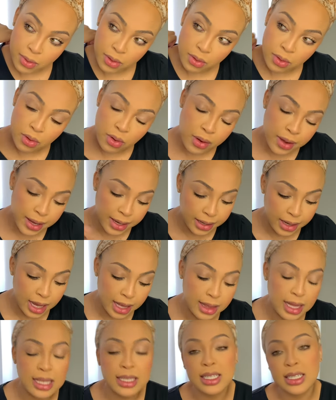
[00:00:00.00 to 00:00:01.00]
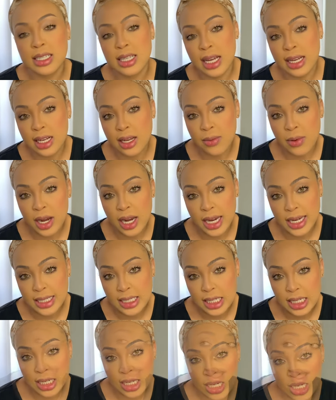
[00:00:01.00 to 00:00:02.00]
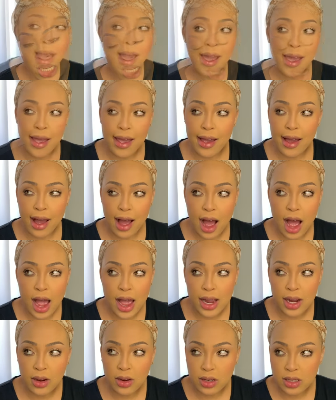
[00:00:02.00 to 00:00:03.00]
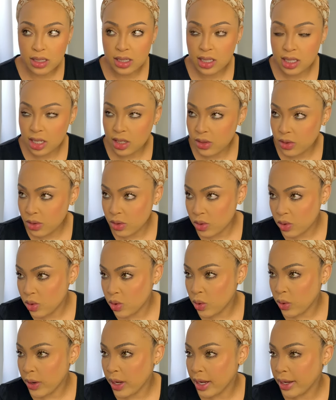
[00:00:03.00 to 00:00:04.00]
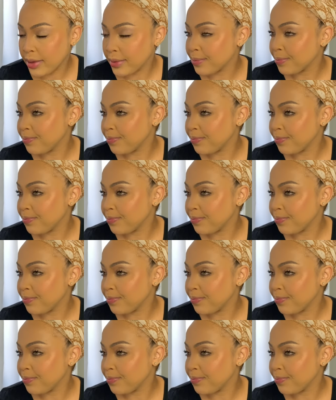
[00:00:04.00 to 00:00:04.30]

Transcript: on going and that's exactly what i did i i continued doing